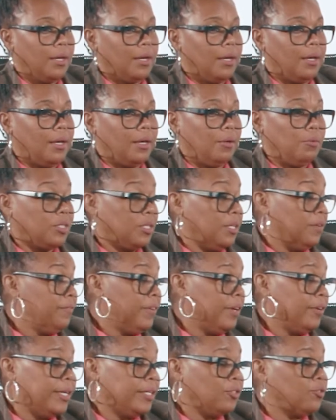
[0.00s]
Uh, it was
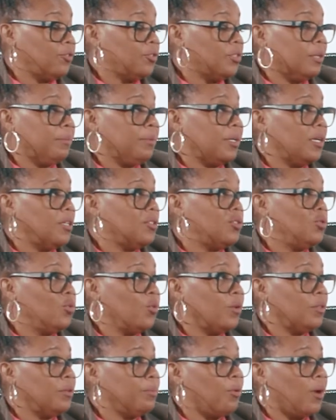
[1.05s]
very interesting because
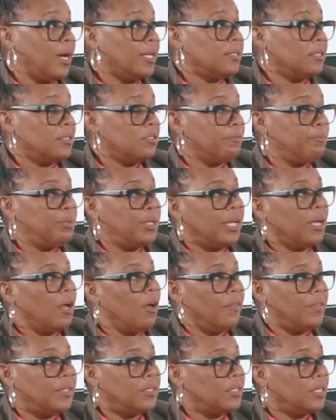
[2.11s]
during the process of putting
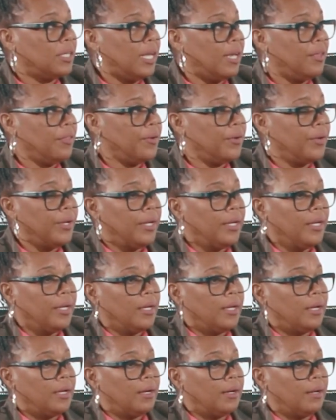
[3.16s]
all this together,
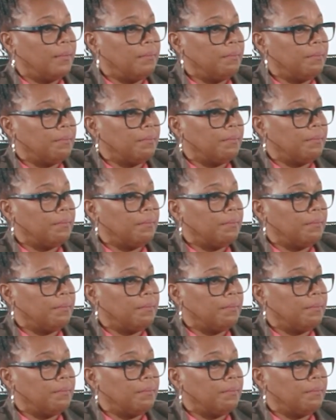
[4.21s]
um,